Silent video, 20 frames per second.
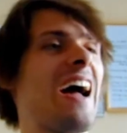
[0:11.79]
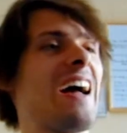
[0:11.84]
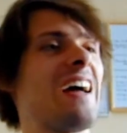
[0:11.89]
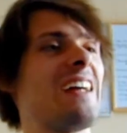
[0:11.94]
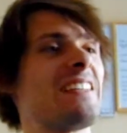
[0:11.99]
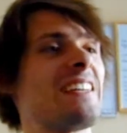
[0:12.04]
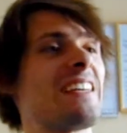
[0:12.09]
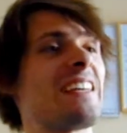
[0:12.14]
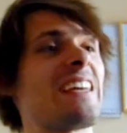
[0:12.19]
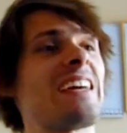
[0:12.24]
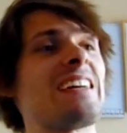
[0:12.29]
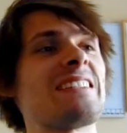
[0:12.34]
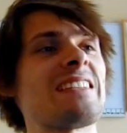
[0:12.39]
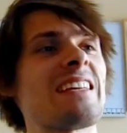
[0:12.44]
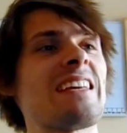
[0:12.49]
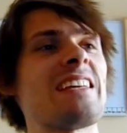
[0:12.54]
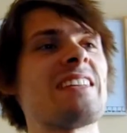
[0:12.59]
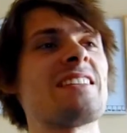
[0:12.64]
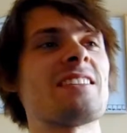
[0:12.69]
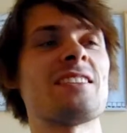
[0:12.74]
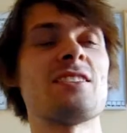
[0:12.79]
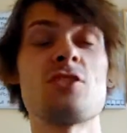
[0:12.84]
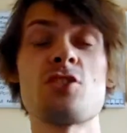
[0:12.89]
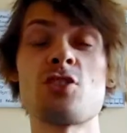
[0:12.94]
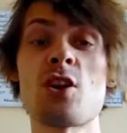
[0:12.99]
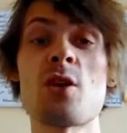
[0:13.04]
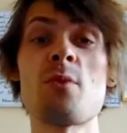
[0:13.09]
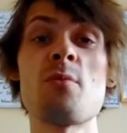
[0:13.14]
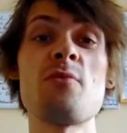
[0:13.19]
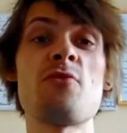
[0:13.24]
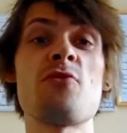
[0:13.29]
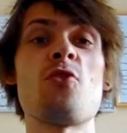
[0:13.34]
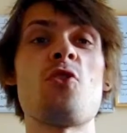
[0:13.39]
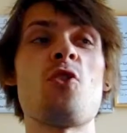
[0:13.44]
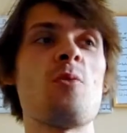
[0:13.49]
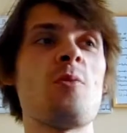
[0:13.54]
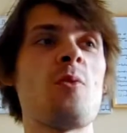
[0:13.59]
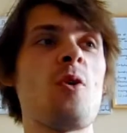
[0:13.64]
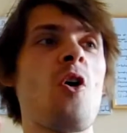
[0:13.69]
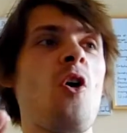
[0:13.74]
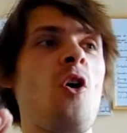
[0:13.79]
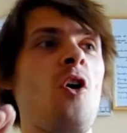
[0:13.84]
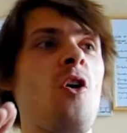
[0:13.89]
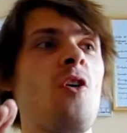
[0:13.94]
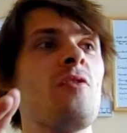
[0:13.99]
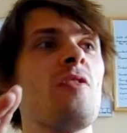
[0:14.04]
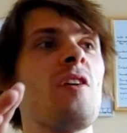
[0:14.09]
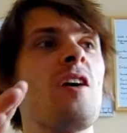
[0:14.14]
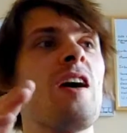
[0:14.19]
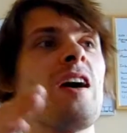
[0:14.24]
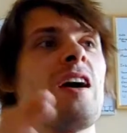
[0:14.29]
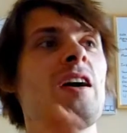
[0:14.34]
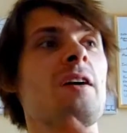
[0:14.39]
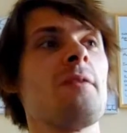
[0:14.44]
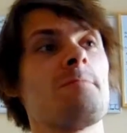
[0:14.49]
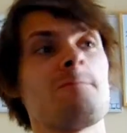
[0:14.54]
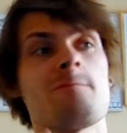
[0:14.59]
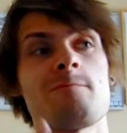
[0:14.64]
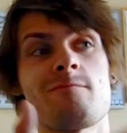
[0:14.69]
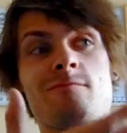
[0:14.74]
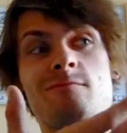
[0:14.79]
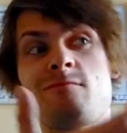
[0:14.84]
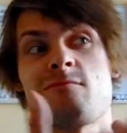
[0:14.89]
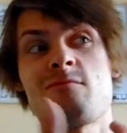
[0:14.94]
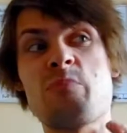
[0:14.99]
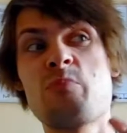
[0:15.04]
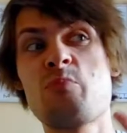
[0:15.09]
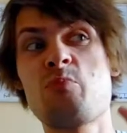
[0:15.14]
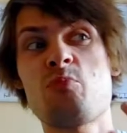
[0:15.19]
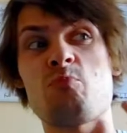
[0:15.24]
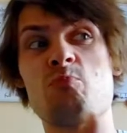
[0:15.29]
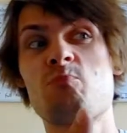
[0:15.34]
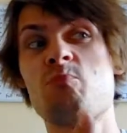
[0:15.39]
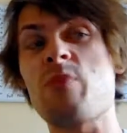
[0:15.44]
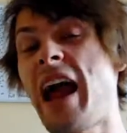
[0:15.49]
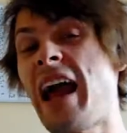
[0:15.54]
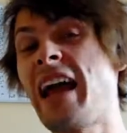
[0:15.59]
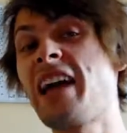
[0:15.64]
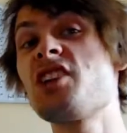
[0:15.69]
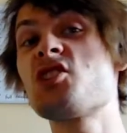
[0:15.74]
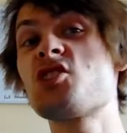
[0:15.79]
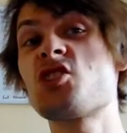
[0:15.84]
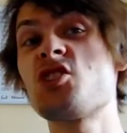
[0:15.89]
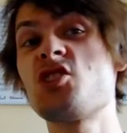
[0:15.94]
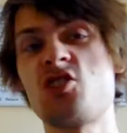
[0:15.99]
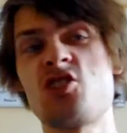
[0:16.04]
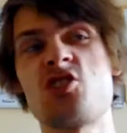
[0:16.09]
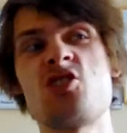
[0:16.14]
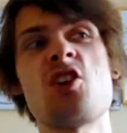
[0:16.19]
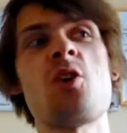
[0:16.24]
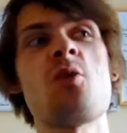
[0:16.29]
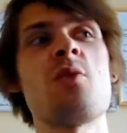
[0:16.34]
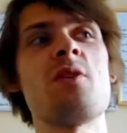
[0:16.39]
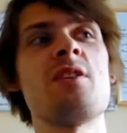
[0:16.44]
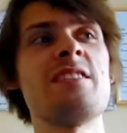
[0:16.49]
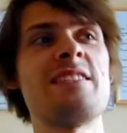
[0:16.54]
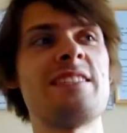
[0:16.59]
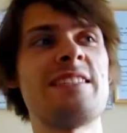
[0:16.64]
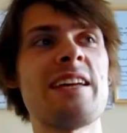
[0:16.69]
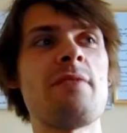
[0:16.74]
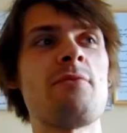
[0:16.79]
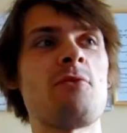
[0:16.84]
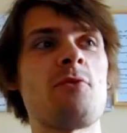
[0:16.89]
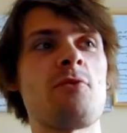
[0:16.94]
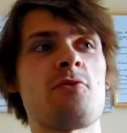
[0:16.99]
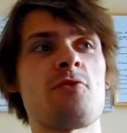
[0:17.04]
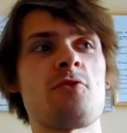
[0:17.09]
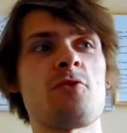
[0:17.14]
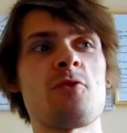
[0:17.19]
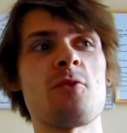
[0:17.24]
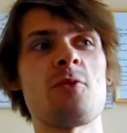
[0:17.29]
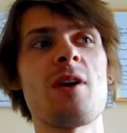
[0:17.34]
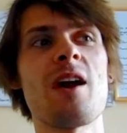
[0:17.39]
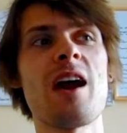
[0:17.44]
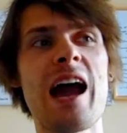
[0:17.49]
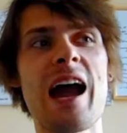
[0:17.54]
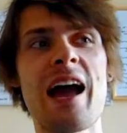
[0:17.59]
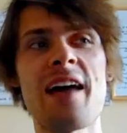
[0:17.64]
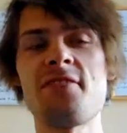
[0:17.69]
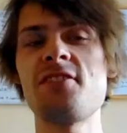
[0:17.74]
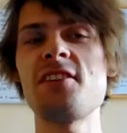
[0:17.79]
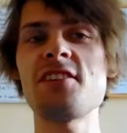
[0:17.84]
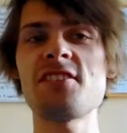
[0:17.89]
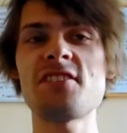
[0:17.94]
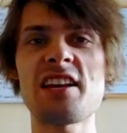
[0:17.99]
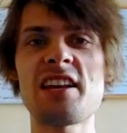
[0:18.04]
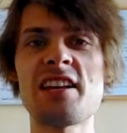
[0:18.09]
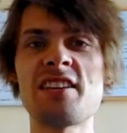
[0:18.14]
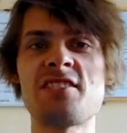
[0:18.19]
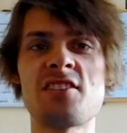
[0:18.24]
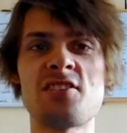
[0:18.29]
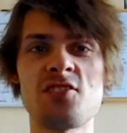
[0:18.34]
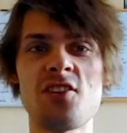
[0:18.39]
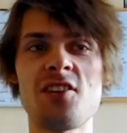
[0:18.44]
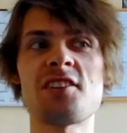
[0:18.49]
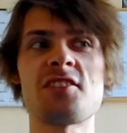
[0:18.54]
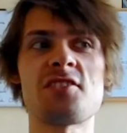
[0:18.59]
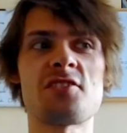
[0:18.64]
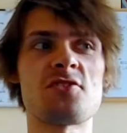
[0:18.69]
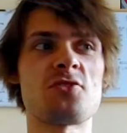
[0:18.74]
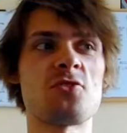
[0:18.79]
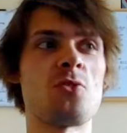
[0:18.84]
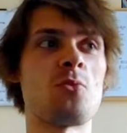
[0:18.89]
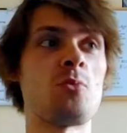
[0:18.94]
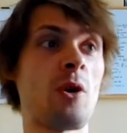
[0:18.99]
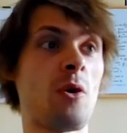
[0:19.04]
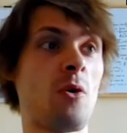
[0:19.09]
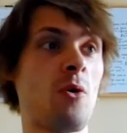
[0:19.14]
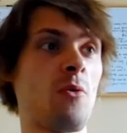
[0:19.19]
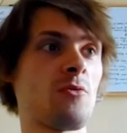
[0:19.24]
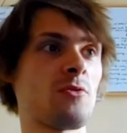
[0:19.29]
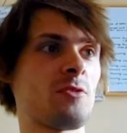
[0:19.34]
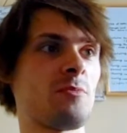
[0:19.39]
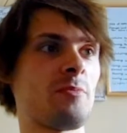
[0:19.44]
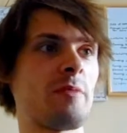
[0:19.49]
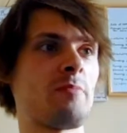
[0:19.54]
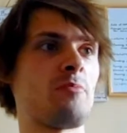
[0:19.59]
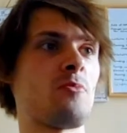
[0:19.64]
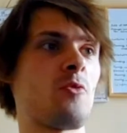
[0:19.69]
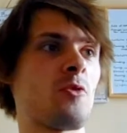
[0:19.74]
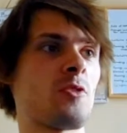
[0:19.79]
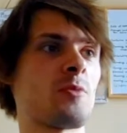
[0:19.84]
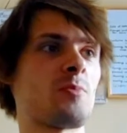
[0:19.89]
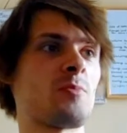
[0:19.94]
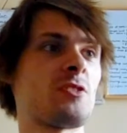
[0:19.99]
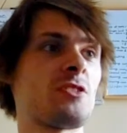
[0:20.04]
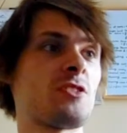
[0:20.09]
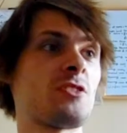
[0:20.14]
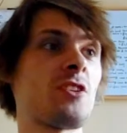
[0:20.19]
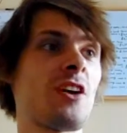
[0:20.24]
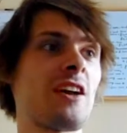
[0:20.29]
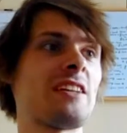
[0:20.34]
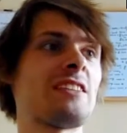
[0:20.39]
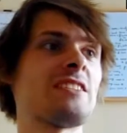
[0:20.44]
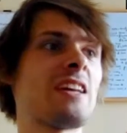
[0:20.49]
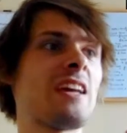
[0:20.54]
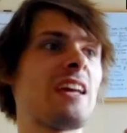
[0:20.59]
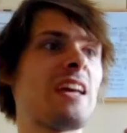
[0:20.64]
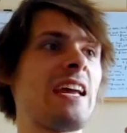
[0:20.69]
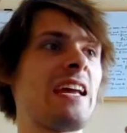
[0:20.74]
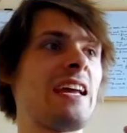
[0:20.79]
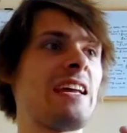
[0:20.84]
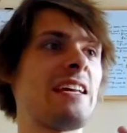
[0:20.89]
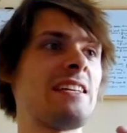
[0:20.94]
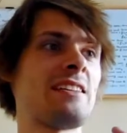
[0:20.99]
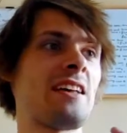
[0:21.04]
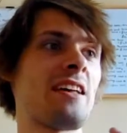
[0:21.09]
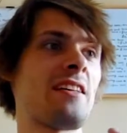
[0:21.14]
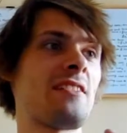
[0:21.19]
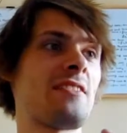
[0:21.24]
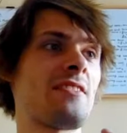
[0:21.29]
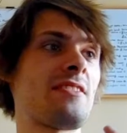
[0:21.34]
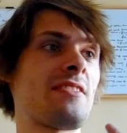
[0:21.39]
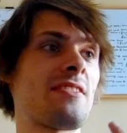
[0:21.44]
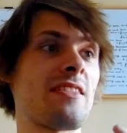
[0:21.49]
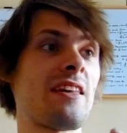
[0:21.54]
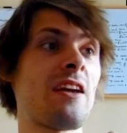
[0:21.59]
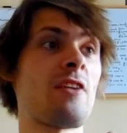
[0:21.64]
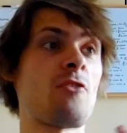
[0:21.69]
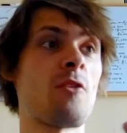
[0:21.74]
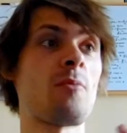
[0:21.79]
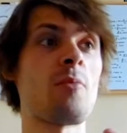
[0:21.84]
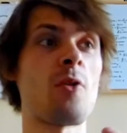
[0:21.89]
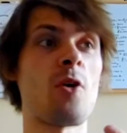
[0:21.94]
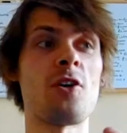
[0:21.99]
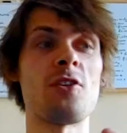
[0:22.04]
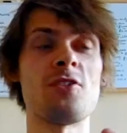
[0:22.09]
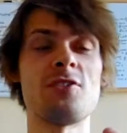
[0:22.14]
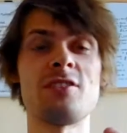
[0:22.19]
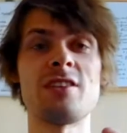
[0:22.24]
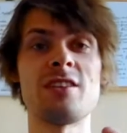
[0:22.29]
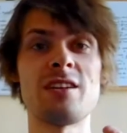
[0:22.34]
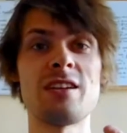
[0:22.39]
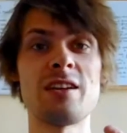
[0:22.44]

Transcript: and he has eaten some form of ancient Zoan Devil Fruit. And this is a dinosaur, well, to be more precise, it is a theropoda